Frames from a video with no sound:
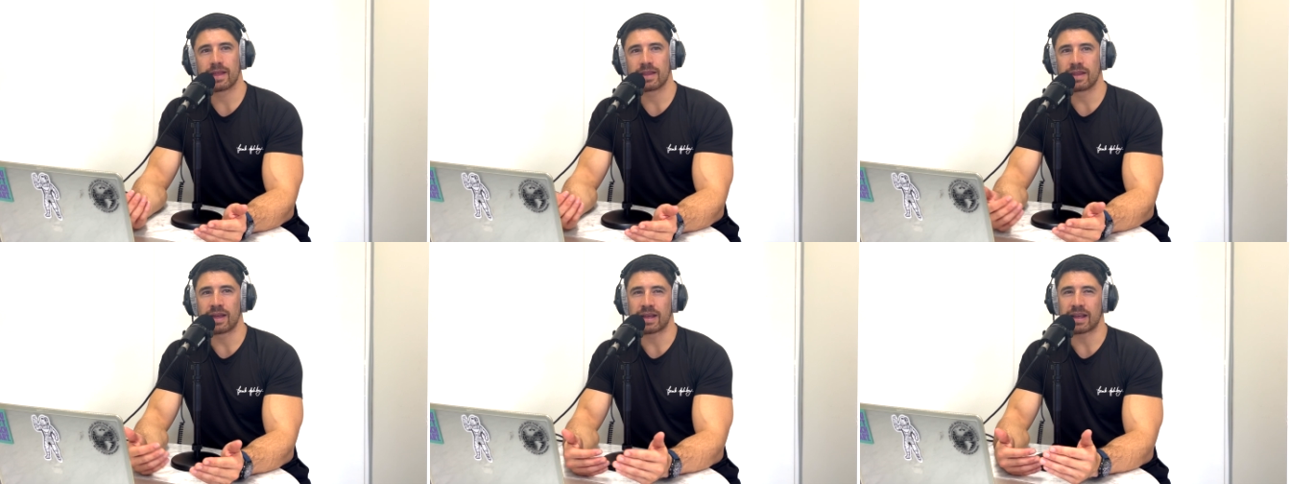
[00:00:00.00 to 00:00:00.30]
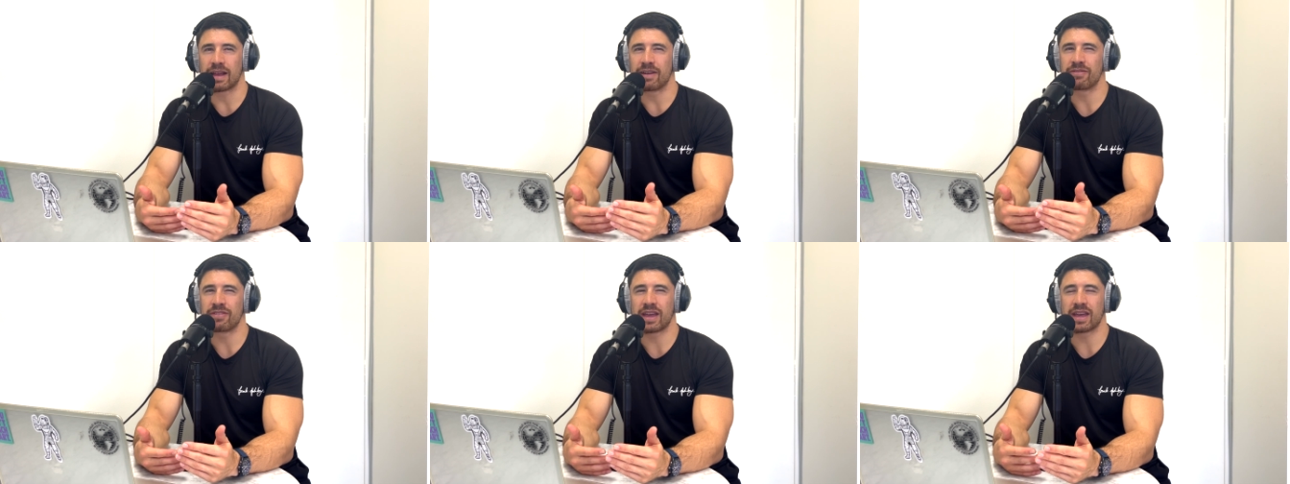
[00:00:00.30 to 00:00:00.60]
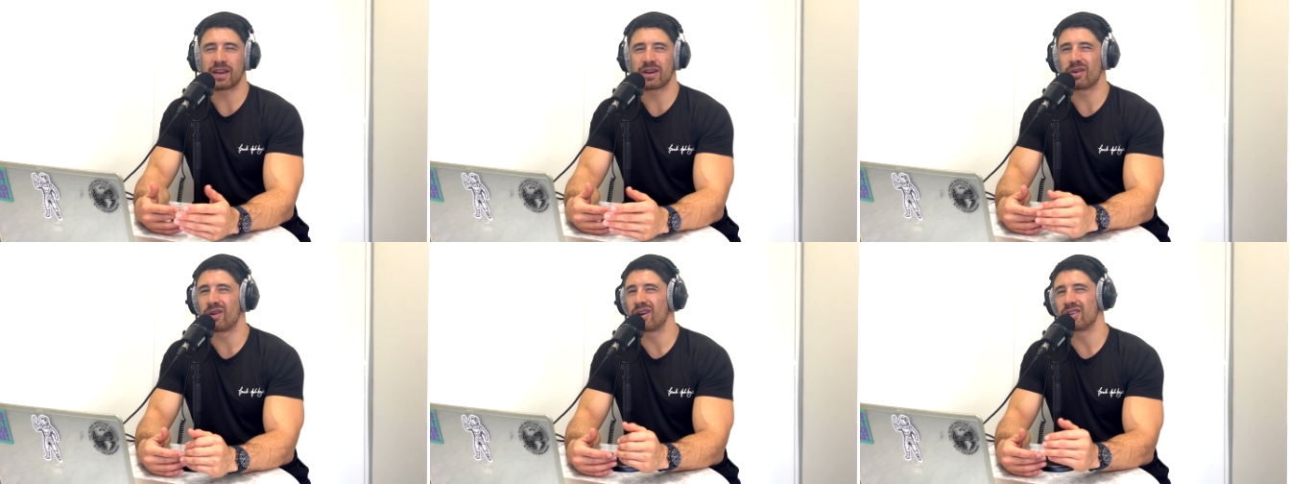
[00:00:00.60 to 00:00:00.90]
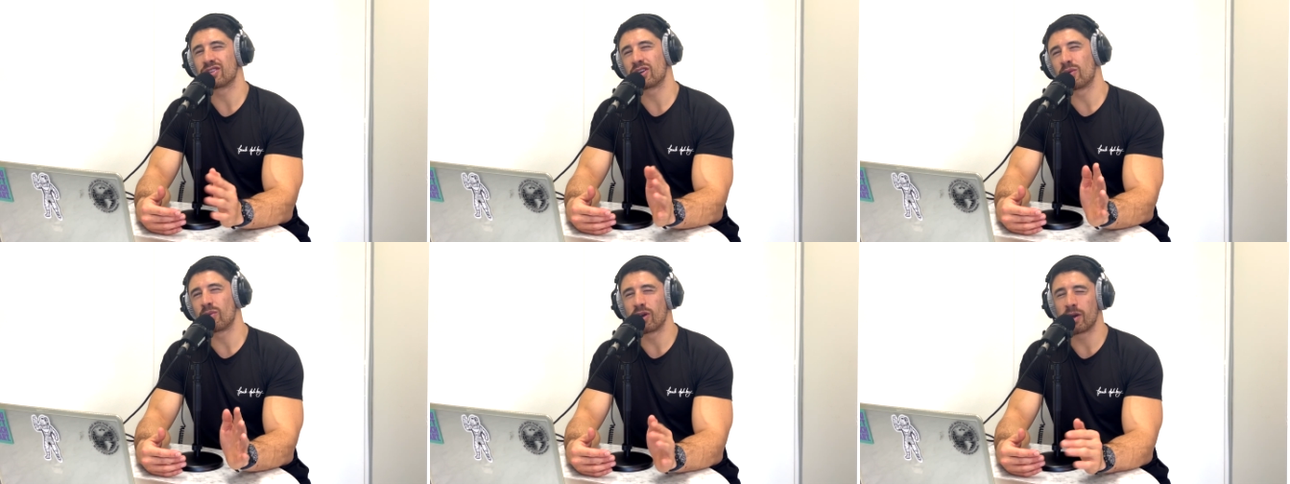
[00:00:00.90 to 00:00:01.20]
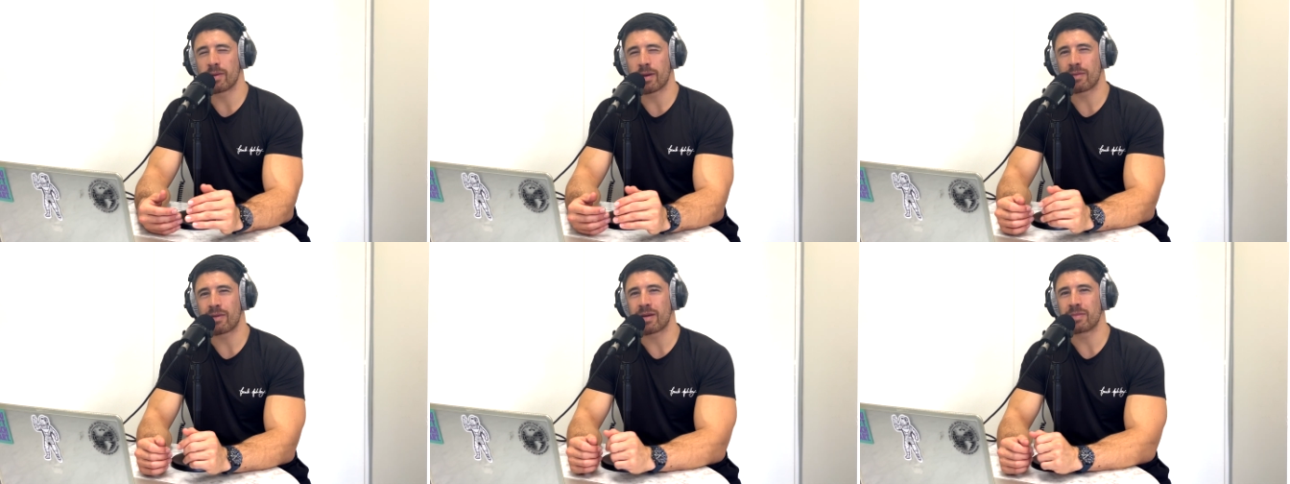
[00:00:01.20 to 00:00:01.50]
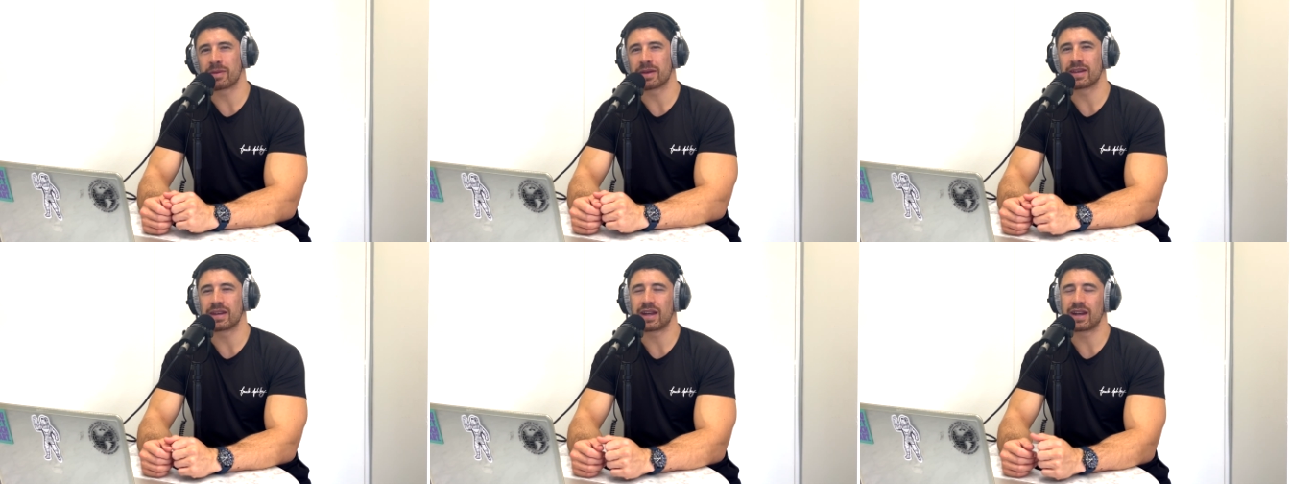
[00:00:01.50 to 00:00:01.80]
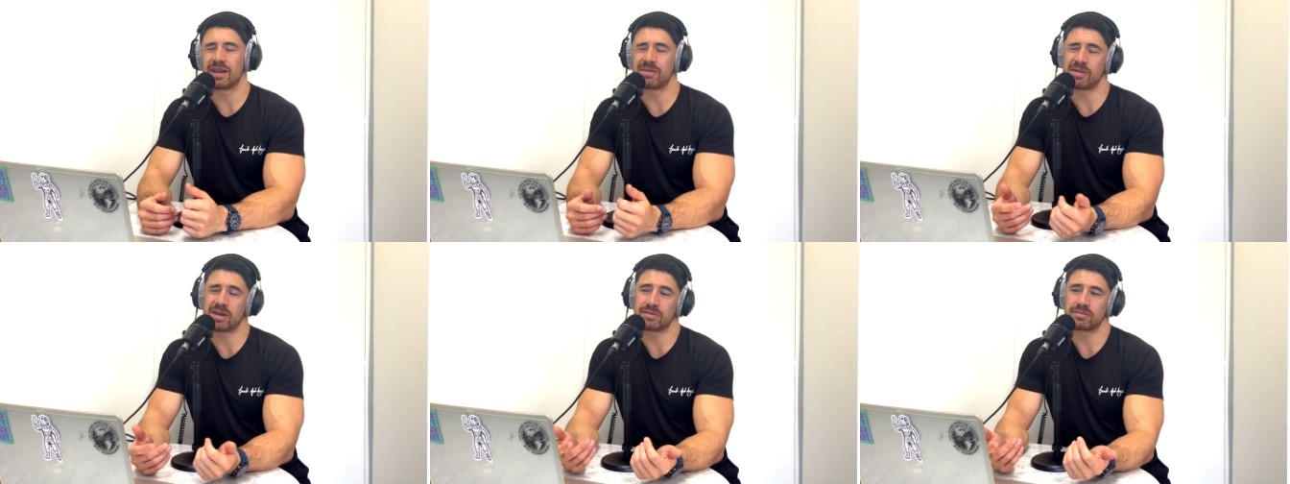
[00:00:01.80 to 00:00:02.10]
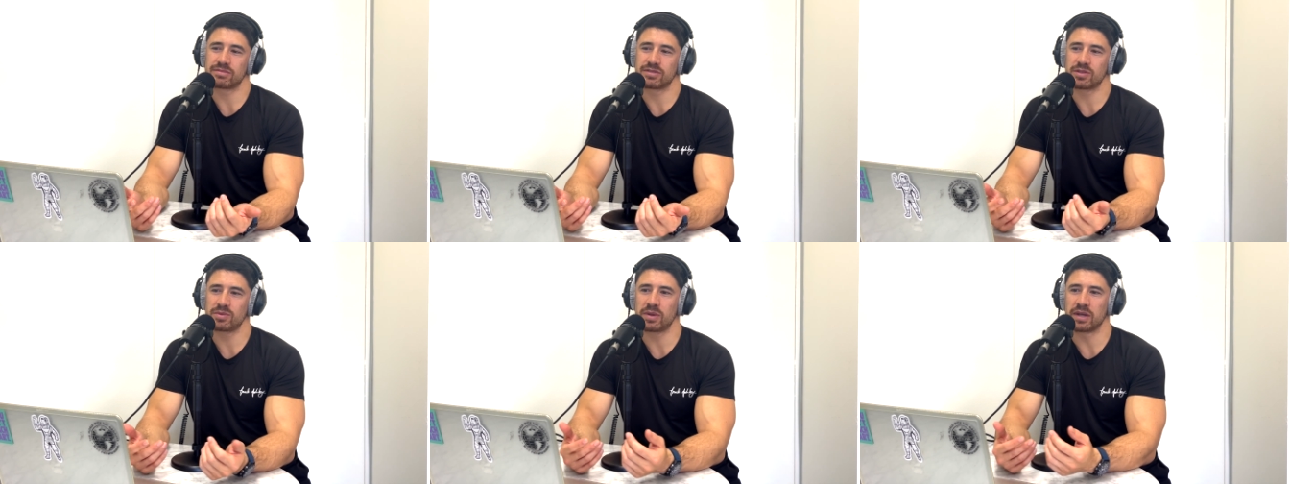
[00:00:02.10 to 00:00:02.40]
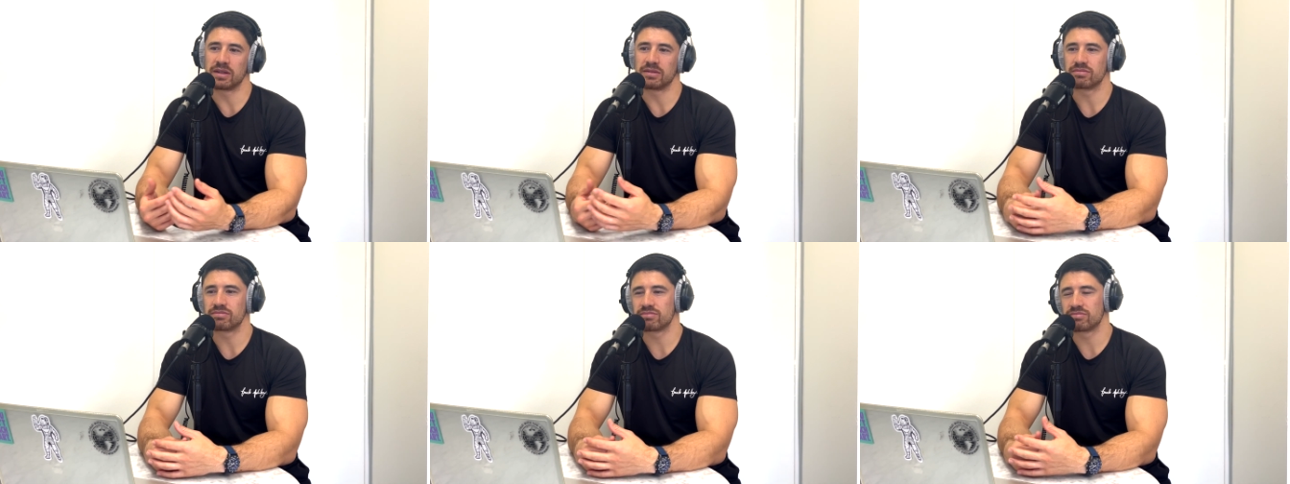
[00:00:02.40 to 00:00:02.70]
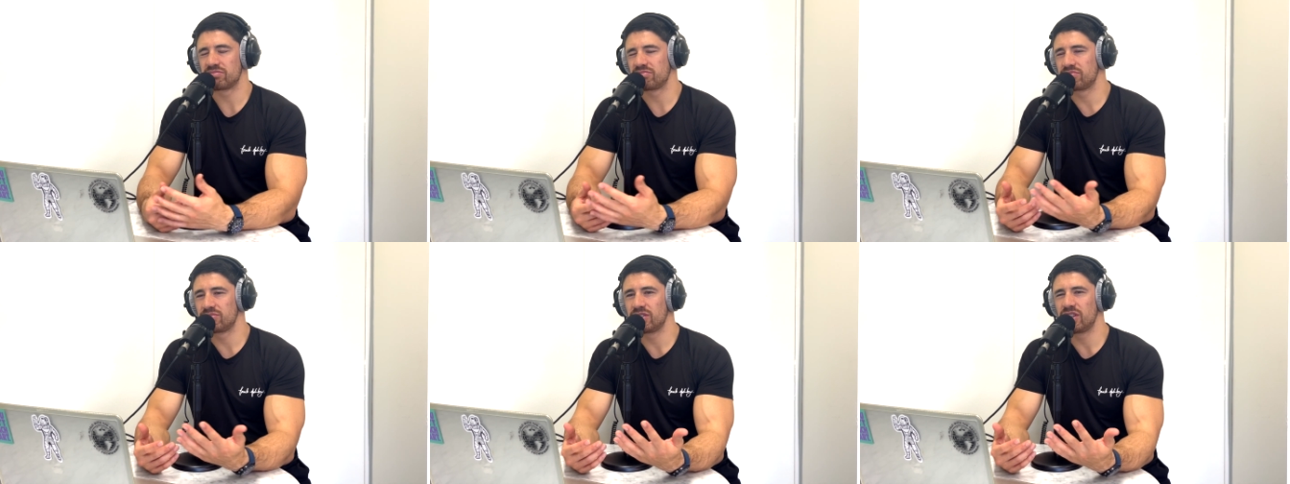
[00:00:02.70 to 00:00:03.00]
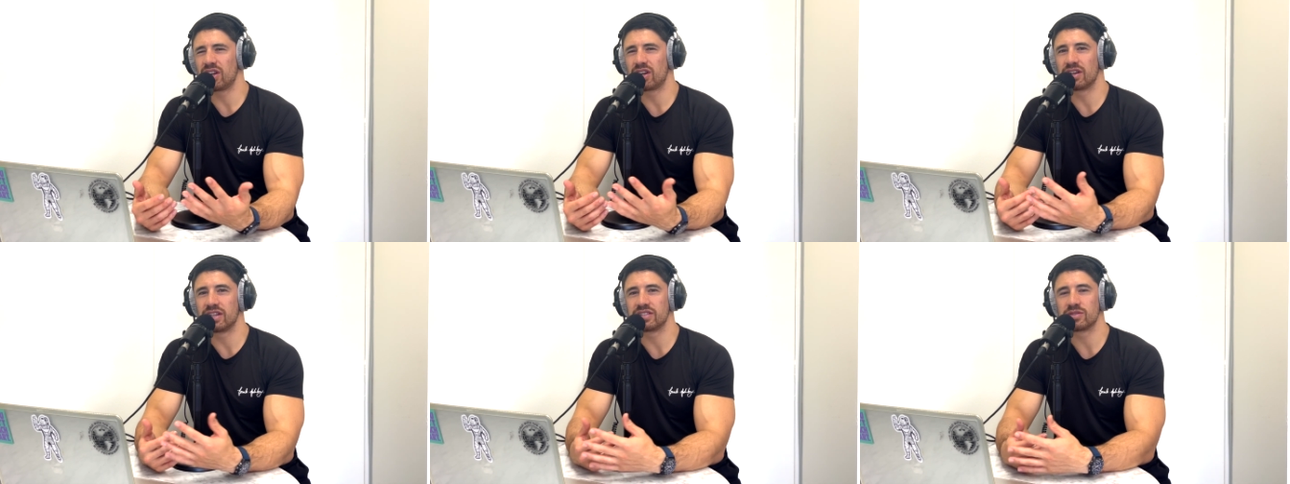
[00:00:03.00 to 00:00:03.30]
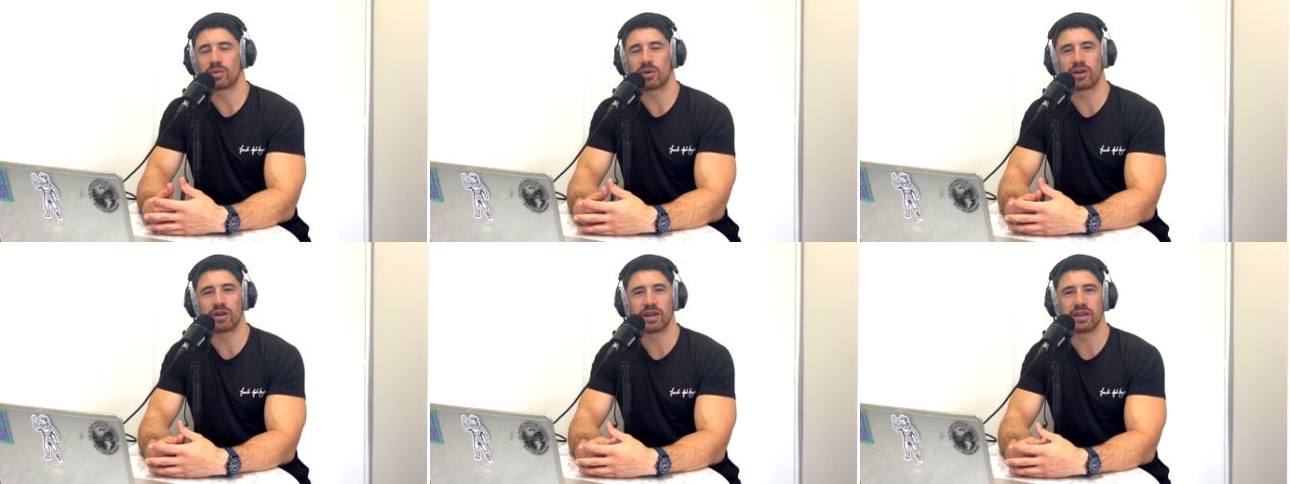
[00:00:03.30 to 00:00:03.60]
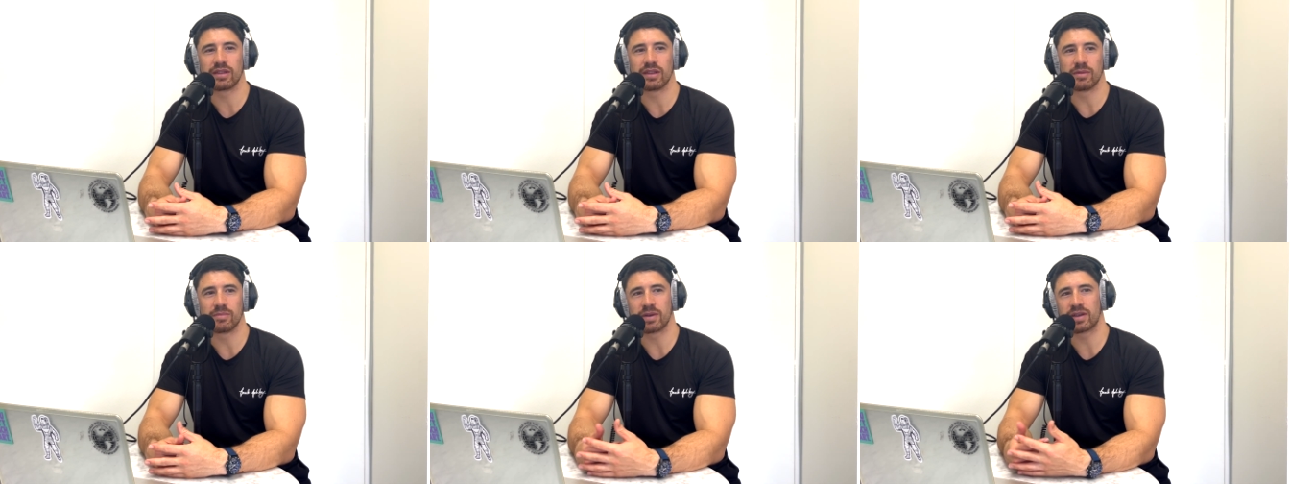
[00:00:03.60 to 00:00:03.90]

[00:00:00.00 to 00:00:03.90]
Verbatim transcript: like if they go, oh, don't worry about wiping it down, I'm like, sweet, you don't need to worry either.